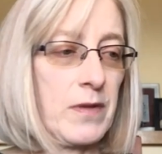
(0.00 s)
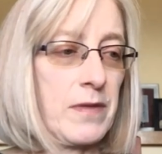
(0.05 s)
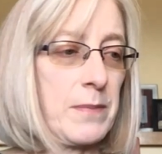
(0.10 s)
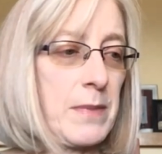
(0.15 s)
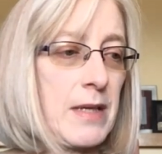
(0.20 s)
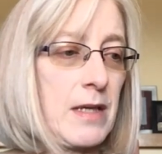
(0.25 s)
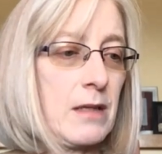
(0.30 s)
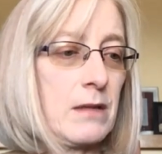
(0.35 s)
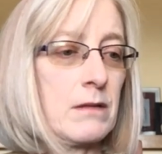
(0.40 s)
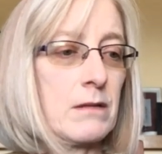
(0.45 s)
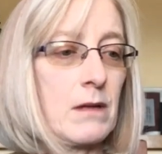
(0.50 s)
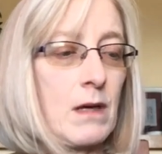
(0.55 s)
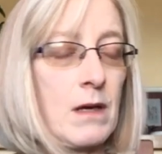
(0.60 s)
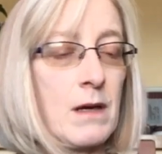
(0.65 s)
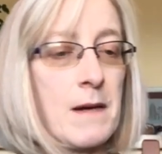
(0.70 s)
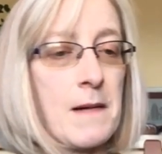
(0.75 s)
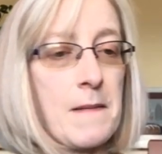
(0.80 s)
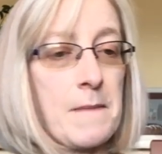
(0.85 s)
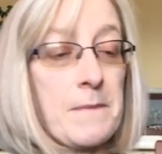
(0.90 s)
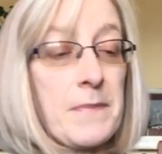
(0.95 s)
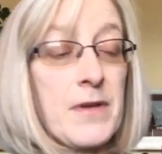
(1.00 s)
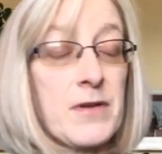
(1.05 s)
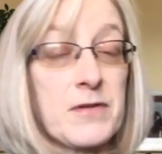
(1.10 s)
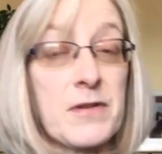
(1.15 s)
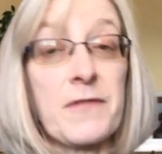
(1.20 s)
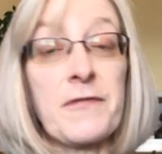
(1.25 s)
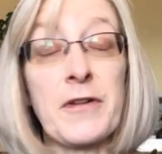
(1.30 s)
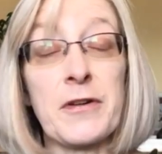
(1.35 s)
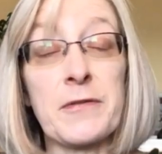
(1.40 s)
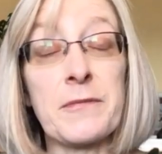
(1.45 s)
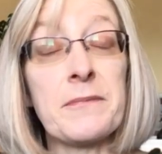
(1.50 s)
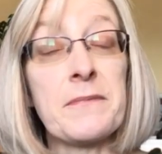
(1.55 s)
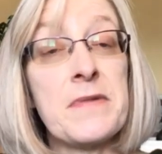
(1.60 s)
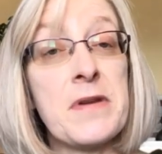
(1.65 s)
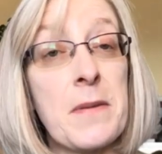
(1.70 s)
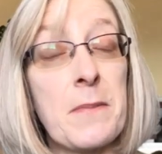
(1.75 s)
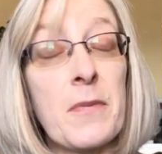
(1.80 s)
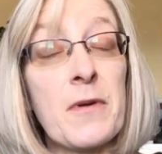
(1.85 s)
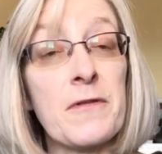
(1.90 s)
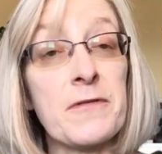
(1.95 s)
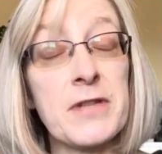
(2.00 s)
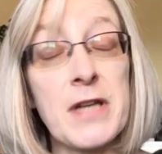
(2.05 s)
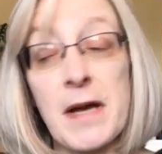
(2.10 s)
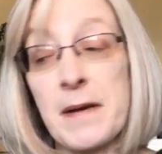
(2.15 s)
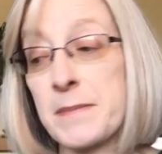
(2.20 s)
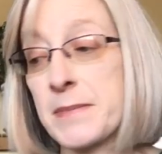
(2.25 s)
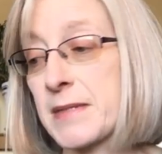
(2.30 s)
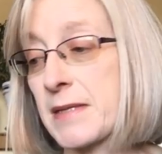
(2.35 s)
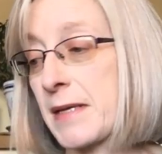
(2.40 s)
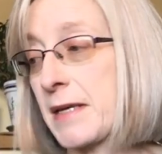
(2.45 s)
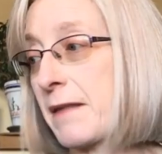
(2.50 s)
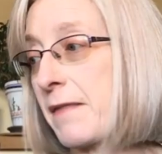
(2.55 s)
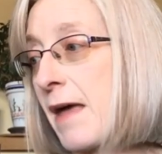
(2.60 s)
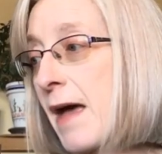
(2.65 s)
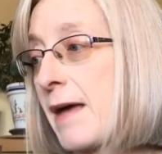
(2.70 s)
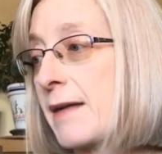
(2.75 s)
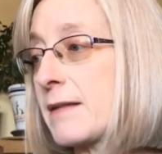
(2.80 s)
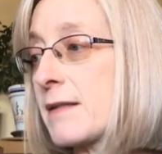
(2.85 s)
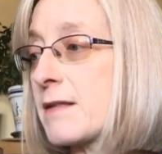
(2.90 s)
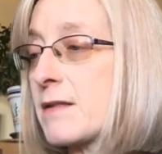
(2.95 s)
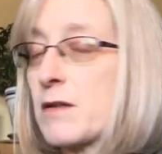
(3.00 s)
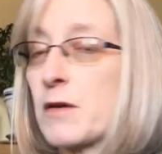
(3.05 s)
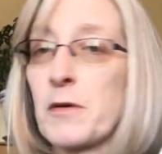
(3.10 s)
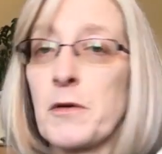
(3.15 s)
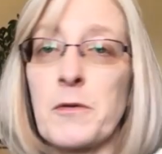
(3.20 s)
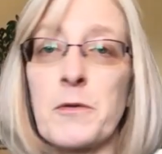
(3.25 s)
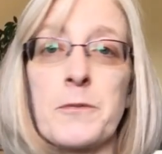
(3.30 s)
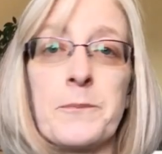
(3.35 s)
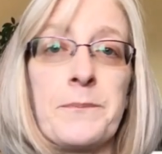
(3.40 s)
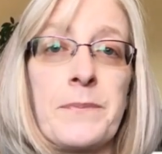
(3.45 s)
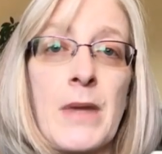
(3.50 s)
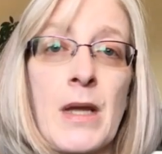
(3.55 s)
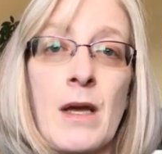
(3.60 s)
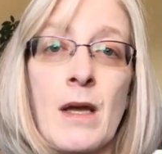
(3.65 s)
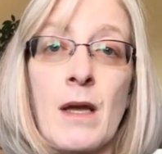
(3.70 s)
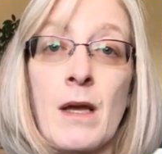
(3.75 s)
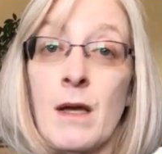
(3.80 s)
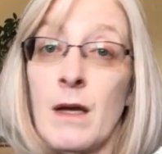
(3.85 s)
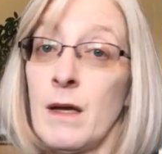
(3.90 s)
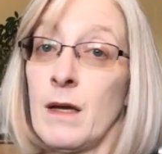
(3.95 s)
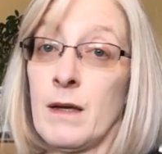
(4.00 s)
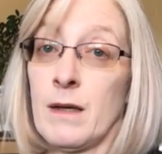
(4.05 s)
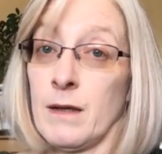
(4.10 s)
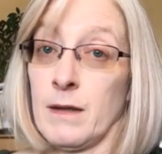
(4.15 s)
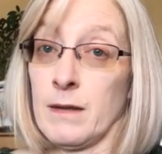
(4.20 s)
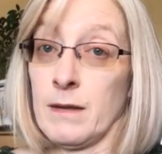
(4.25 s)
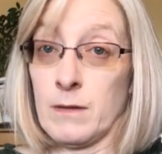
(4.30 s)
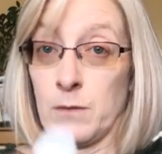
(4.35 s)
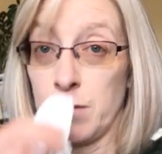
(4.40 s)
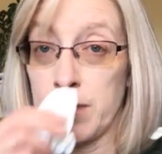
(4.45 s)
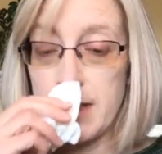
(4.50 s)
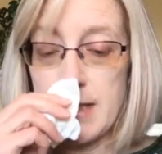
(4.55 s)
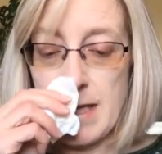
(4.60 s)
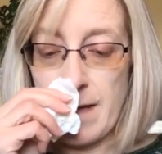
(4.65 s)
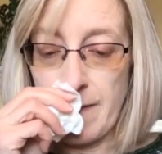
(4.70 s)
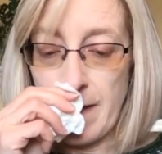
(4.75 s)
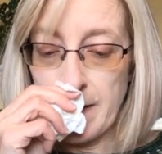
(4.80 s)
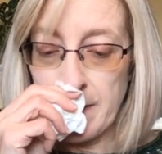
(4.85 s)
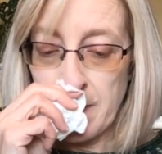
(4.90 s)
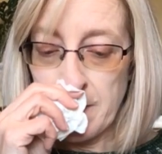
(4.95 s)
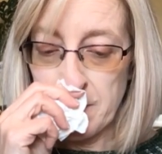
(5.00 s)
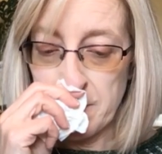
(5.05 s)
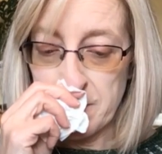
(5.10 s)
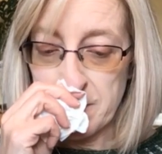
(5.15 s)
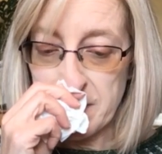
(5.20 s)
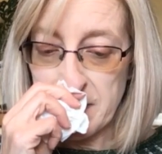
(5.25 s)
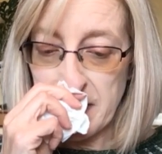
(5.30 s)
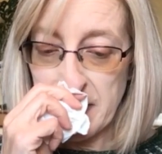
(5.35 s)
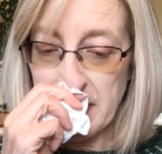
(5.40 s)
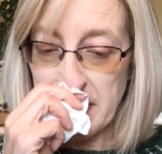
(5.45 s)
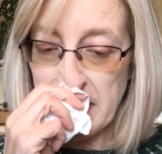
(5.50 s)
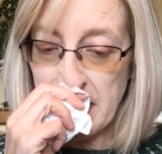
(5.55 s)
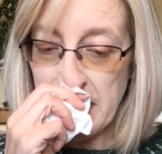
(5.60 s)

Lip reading: with me. There's a fair number of times like that, so we'll see how that goes.